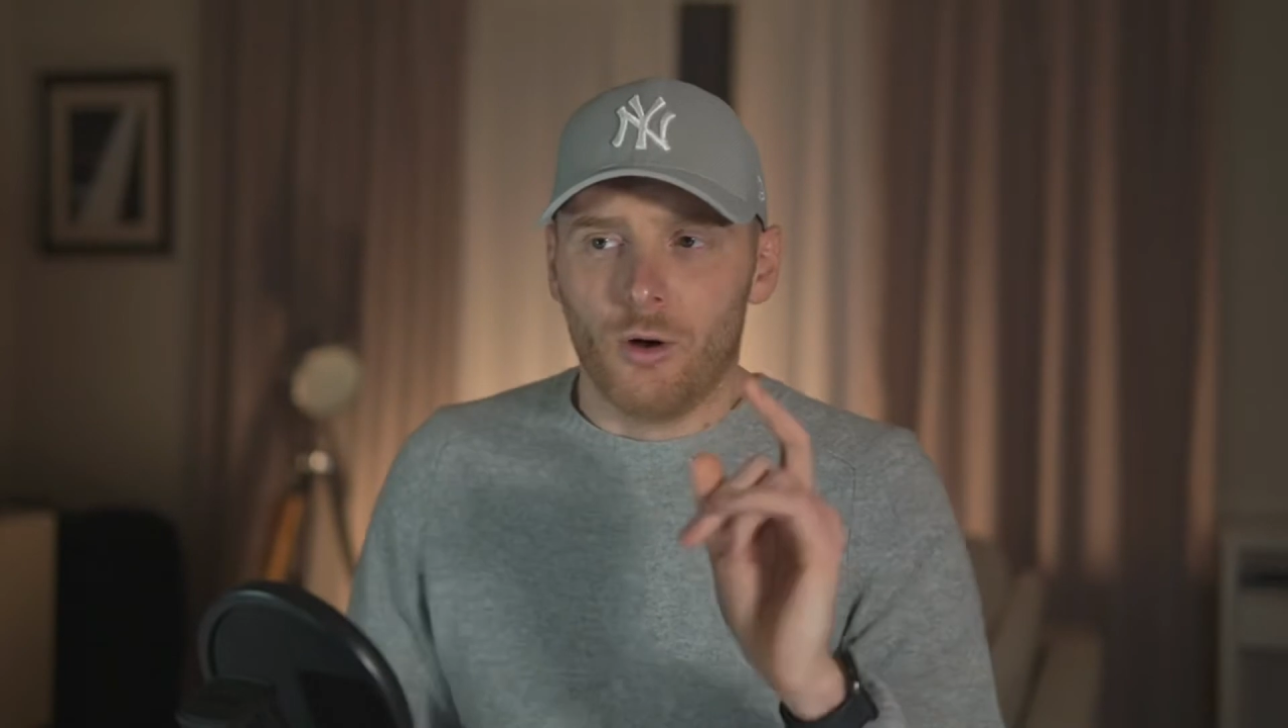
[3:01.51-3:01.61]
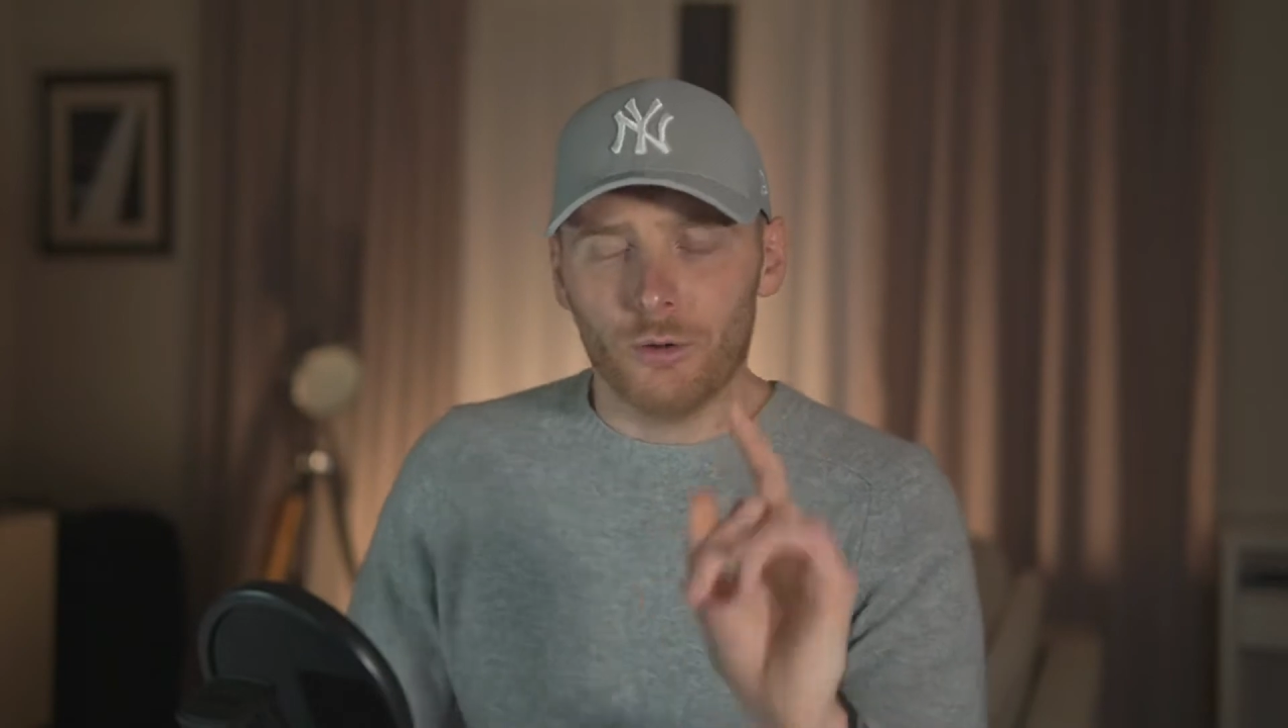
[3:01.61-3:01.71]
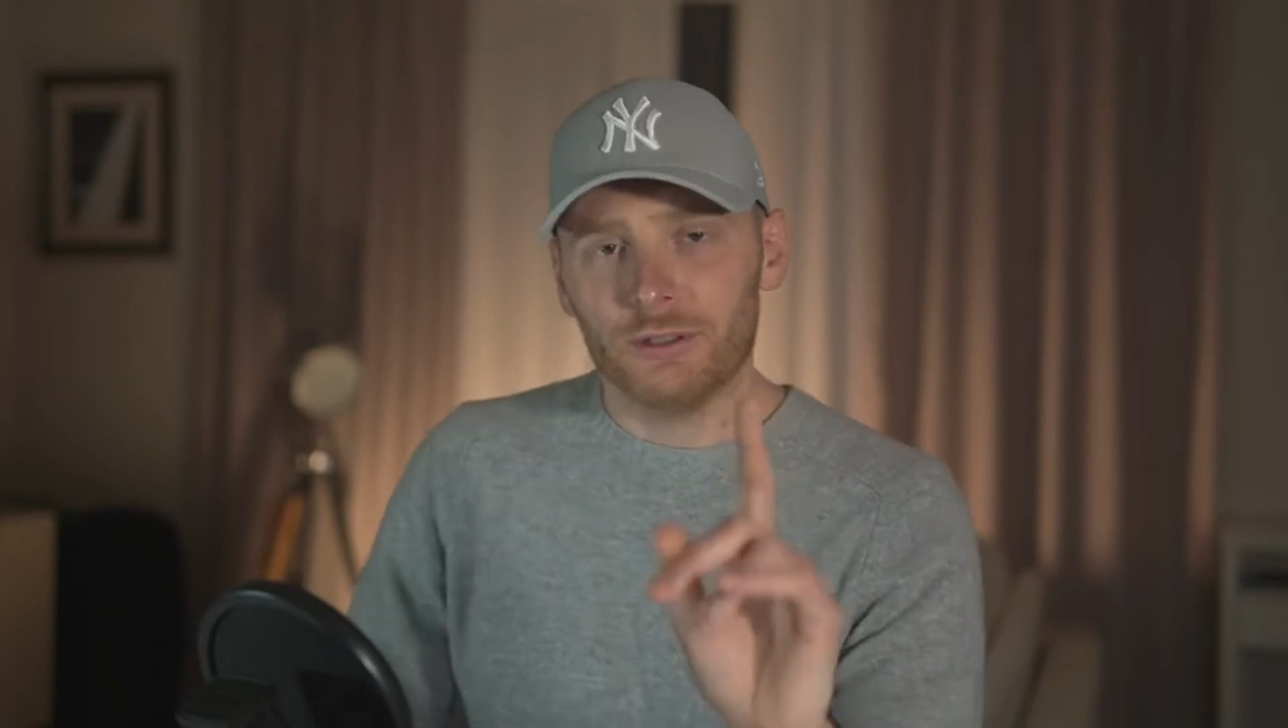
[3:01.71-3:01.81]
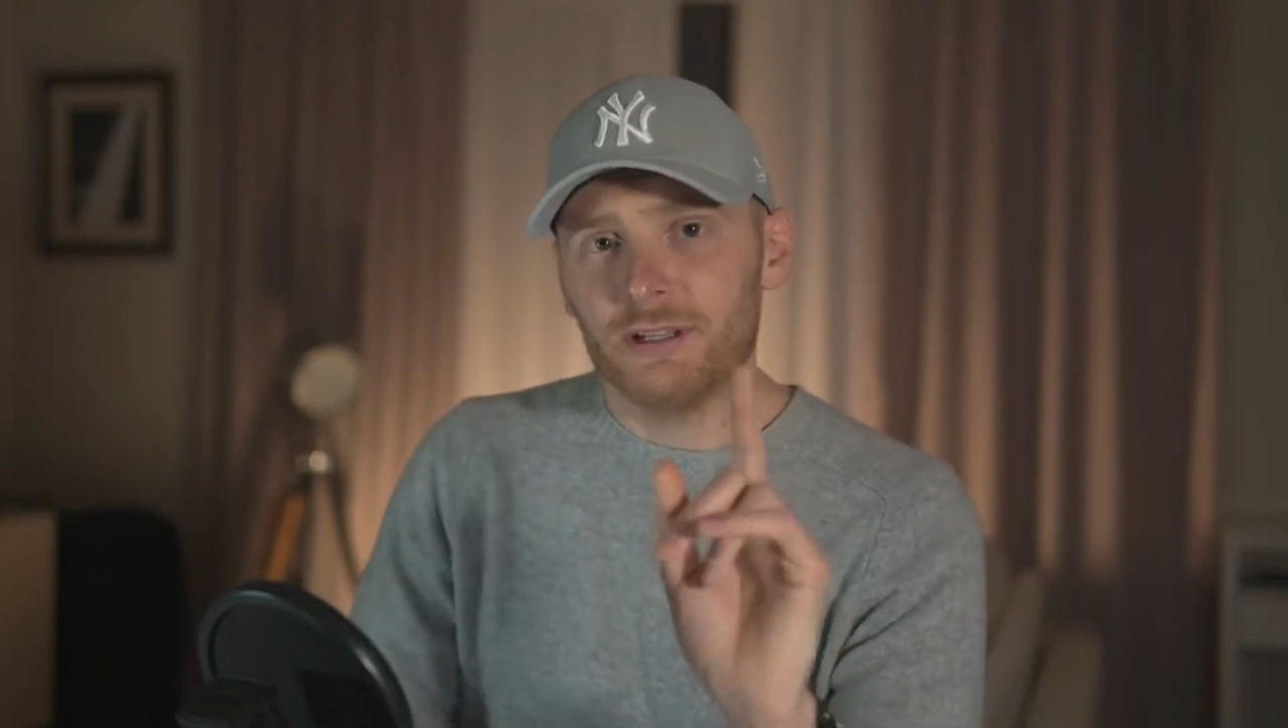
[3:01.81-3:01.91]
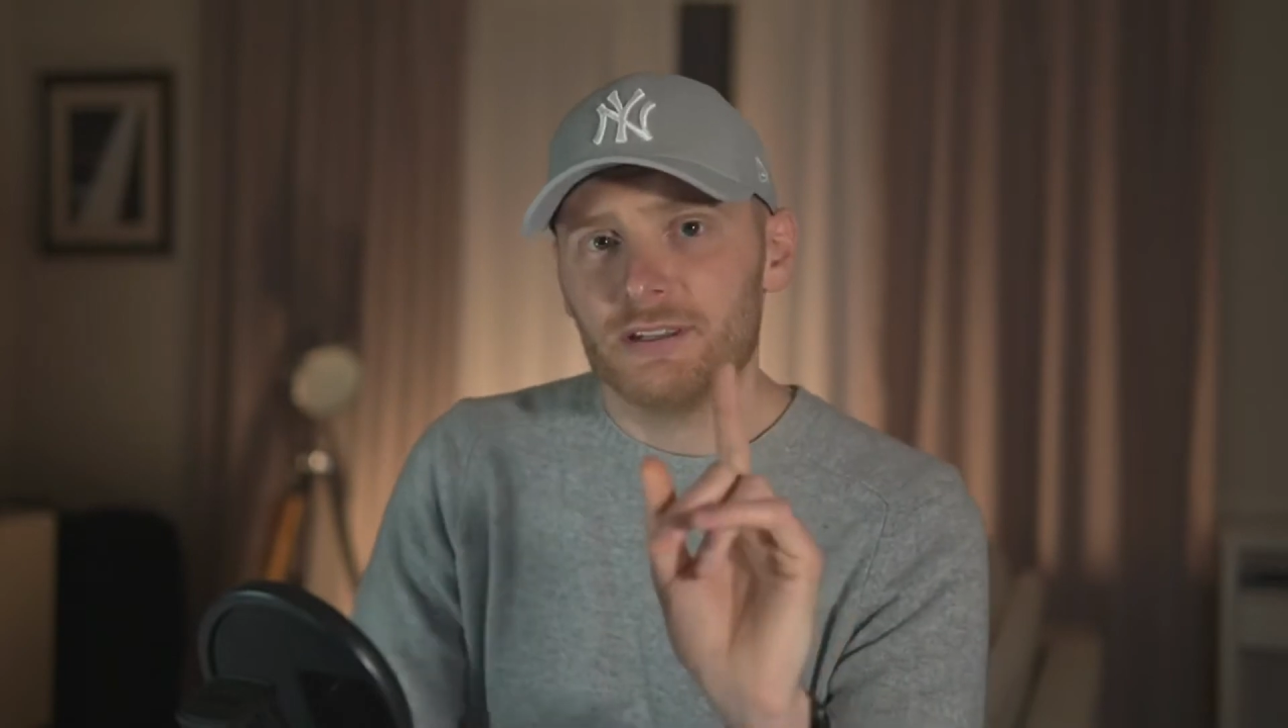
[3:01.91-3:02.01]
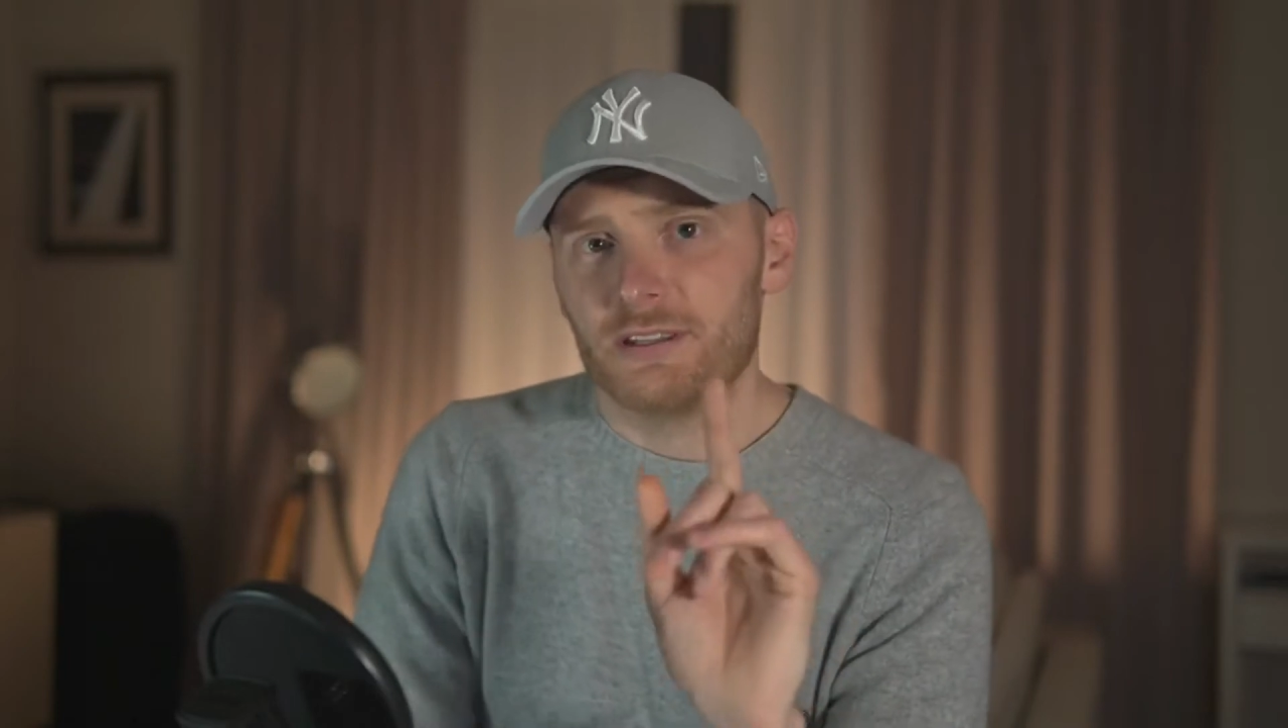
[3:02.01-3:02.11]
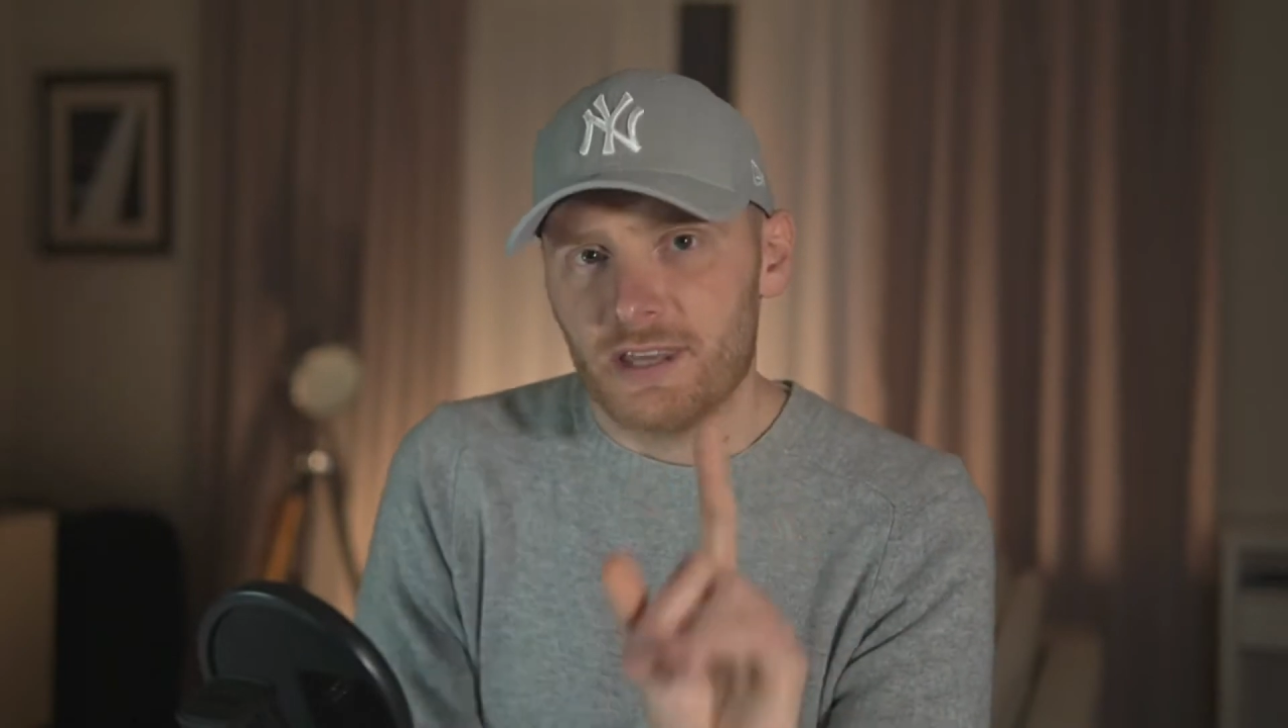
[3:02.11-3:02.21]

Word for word: Only in